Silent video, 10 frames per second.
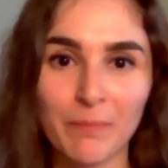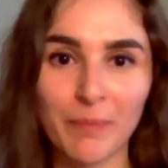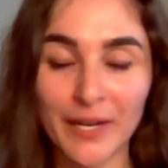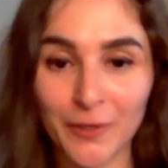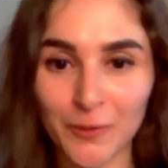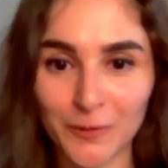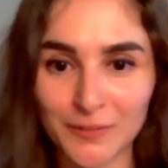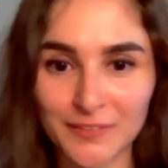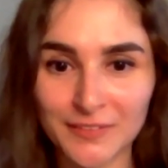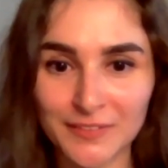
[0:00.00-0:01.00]

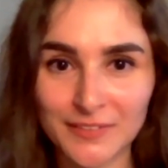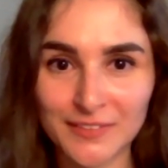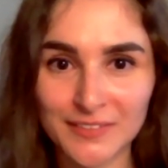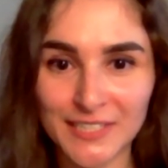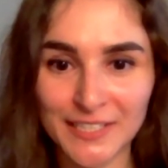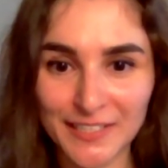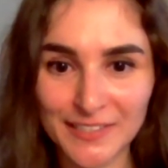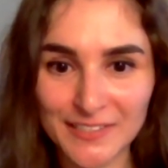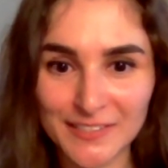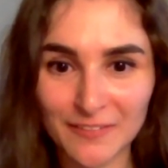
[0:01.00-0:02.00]
PyCon
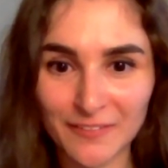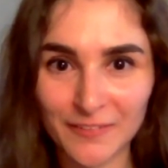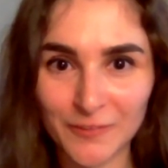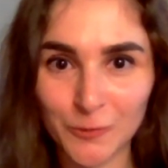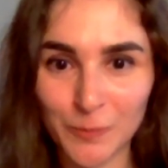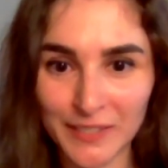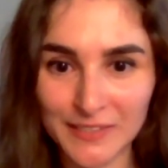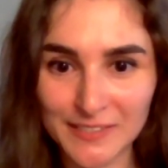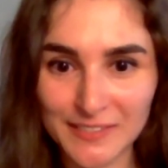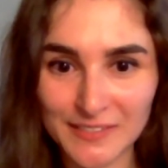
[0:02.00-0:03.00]
tickets through
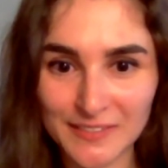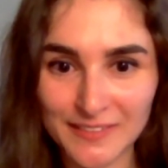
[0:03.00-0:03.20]
Metis.